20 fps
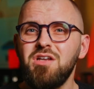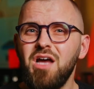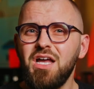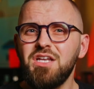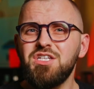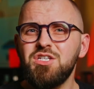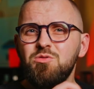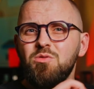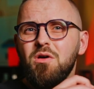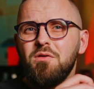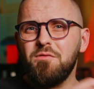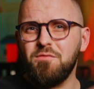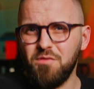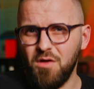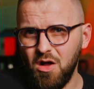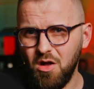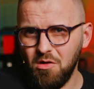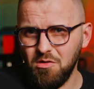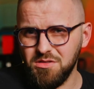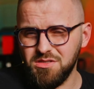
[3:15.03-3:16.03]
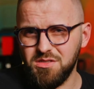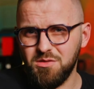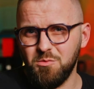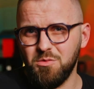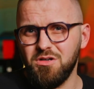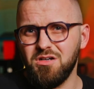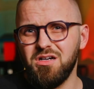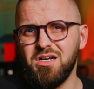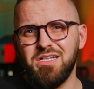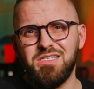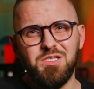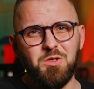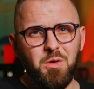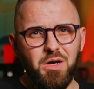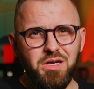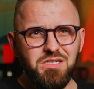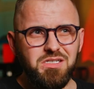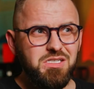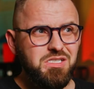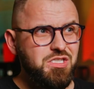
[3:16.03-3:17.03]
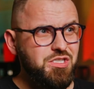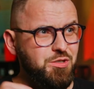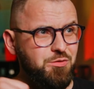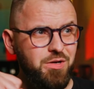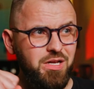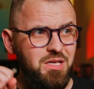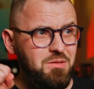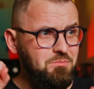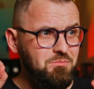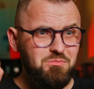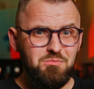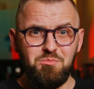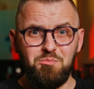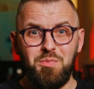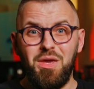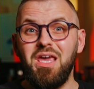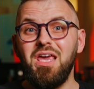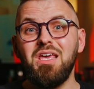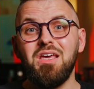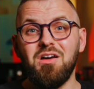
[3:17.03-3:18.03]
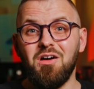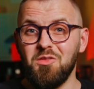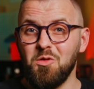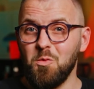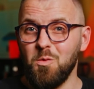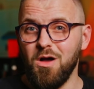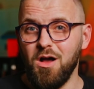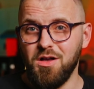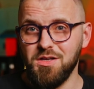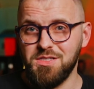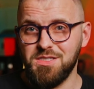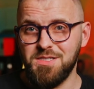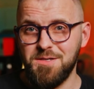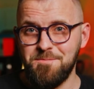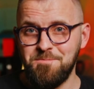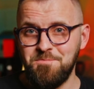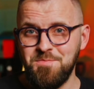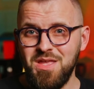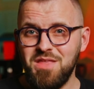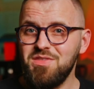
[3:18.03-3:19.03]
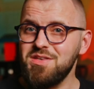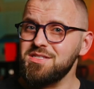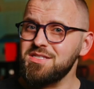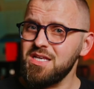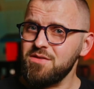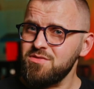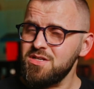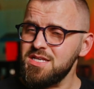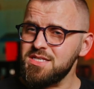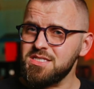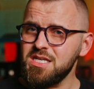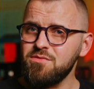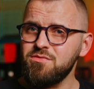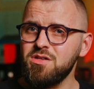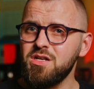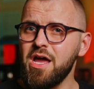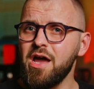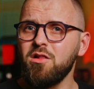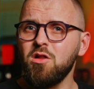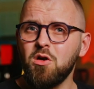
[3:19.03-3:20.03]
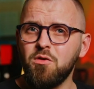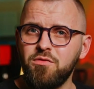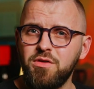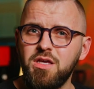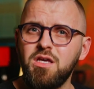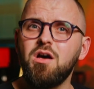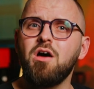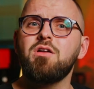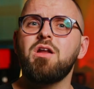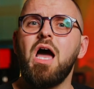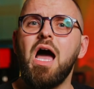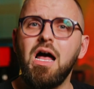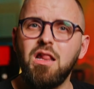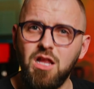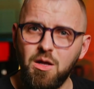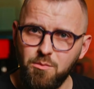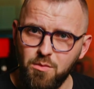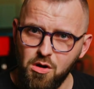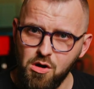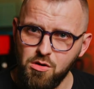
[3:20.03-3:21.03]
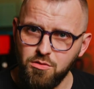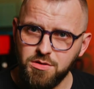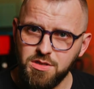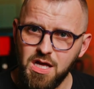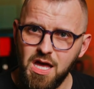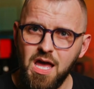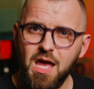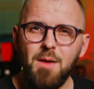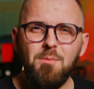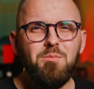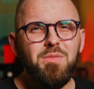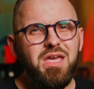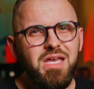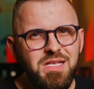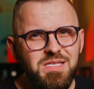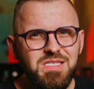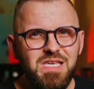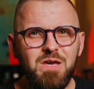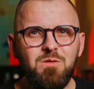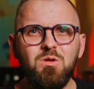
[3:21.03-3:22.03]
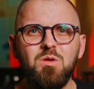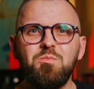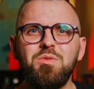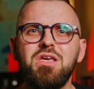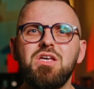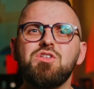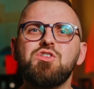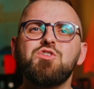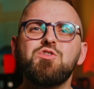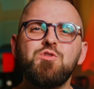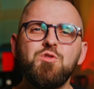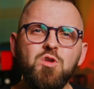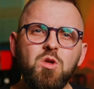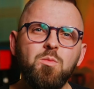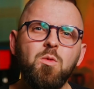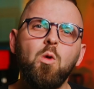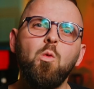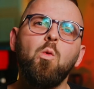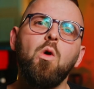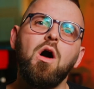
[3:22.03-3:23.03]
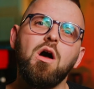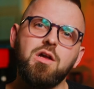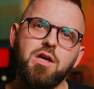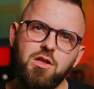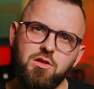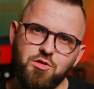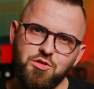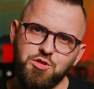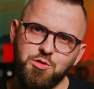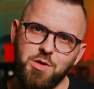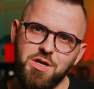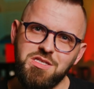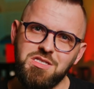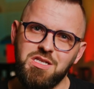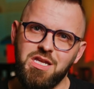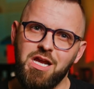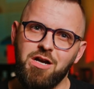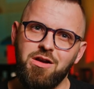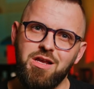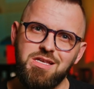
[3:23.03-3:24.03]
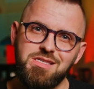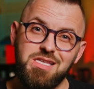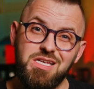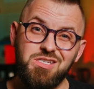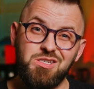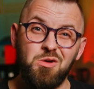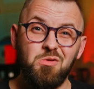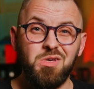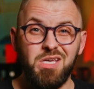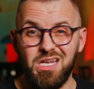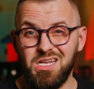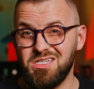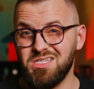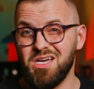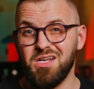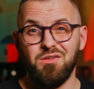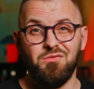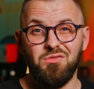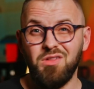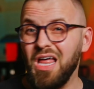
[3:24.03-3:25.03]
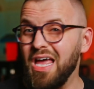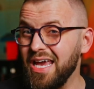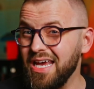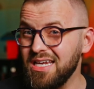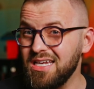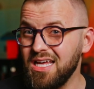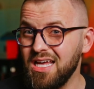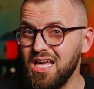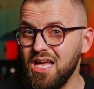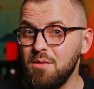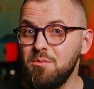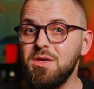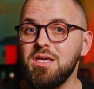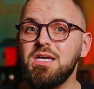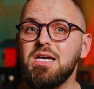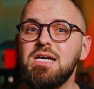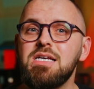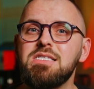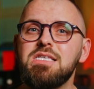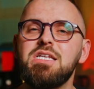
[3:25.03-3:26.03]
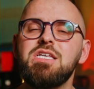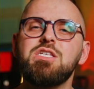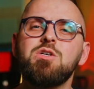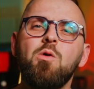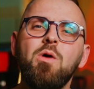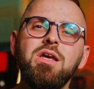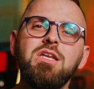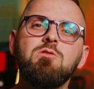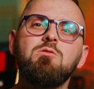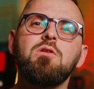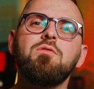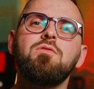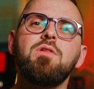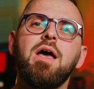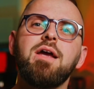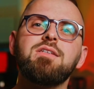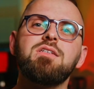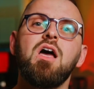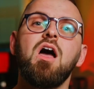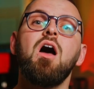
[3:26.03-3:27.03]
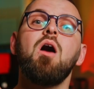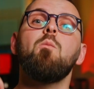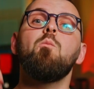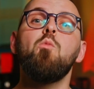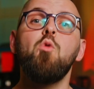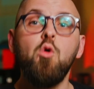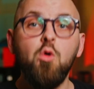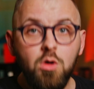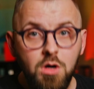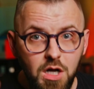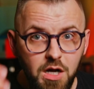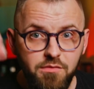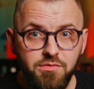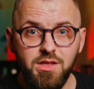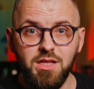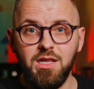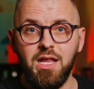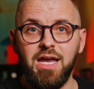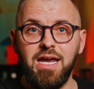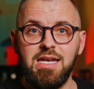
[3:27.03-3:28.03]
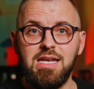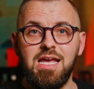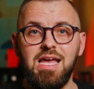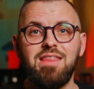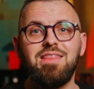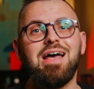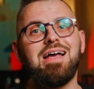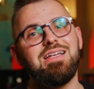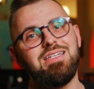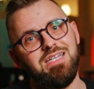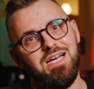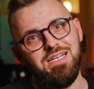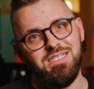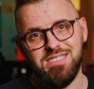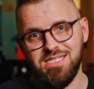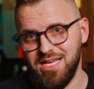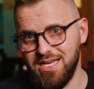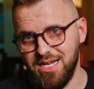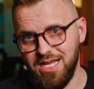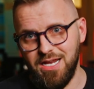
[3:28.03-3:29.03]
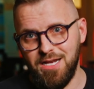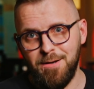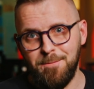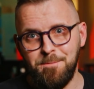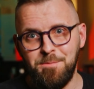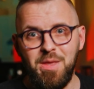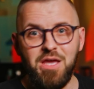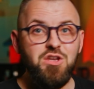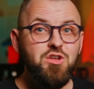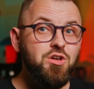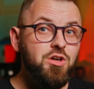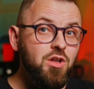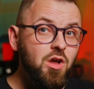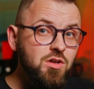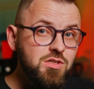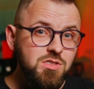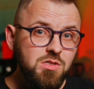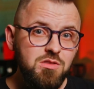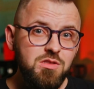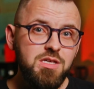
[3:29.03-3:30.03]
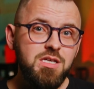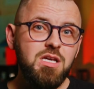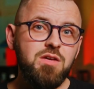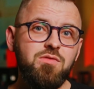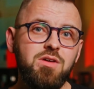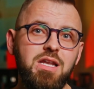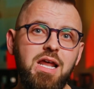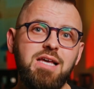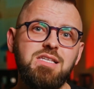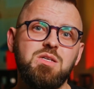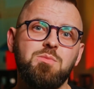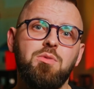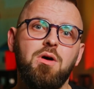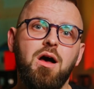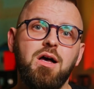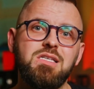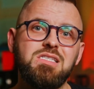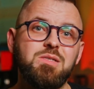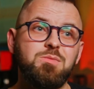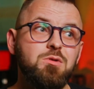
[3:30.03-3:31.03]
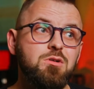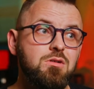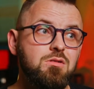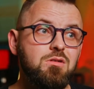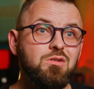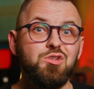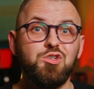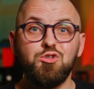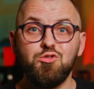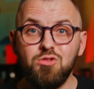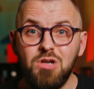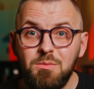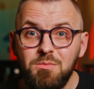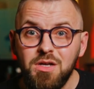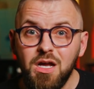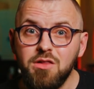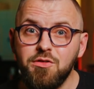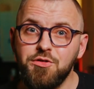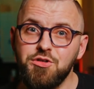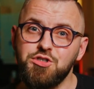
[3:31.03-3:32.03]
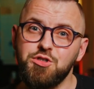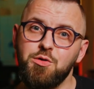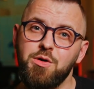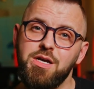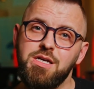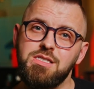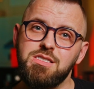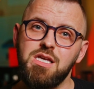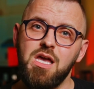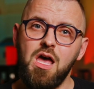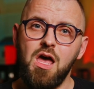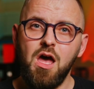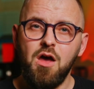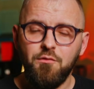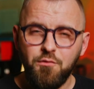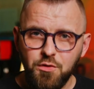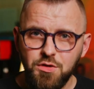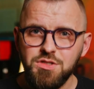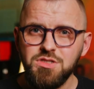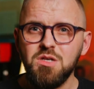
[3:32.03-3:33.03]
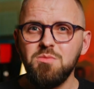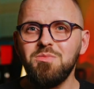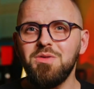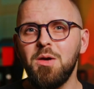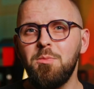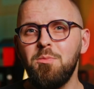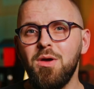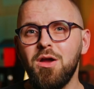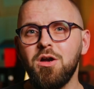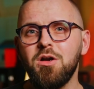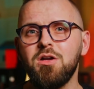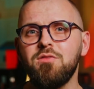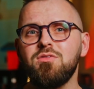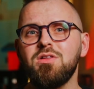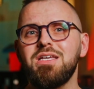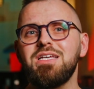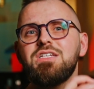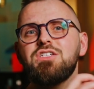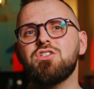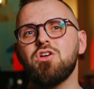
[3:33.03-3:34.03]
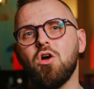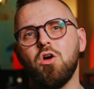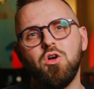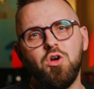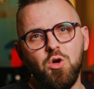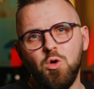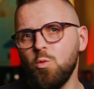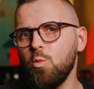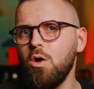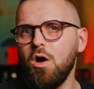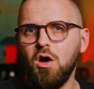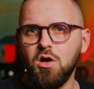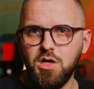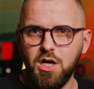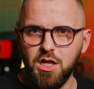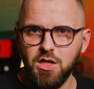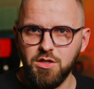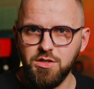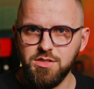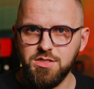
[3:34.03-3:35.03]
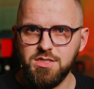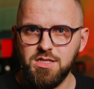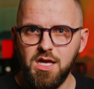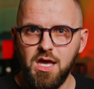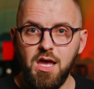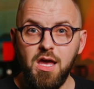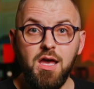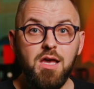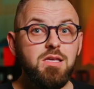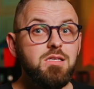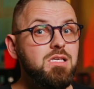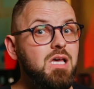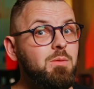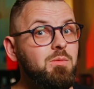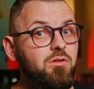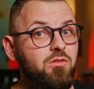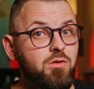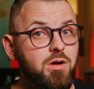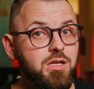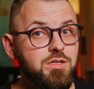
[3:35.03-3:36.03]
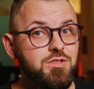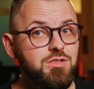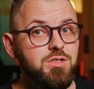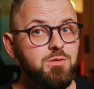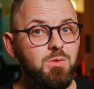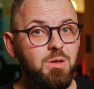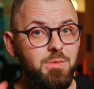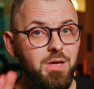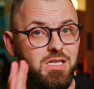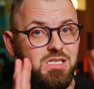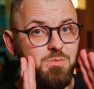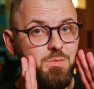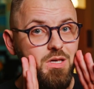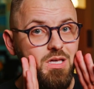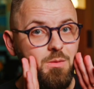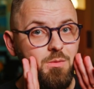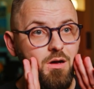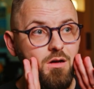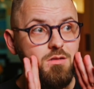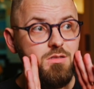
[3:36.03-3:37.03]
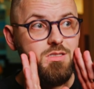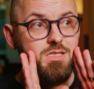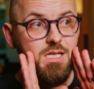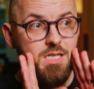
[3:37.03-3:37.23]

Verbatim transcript: not to a fault where it's going to scream pink on the walls. The 77 LRV on A La Mode means it would be a suitable wall color choice in areas that don't get a ton of light, because it is going to reflect more of the light that does hit it. And you could also think of it as a possible trim color choice for some comparatively darker wall colors, some of which we may speak about